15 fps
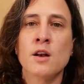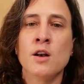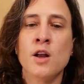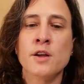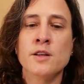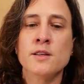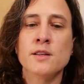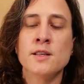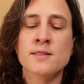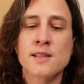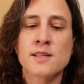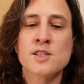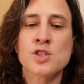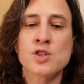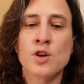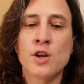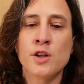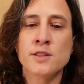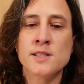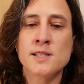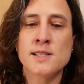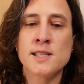interstitial
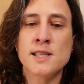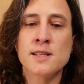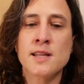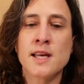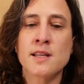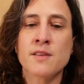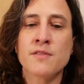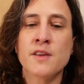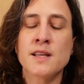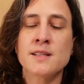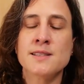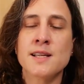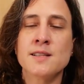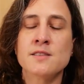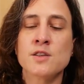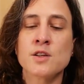lung disease that affected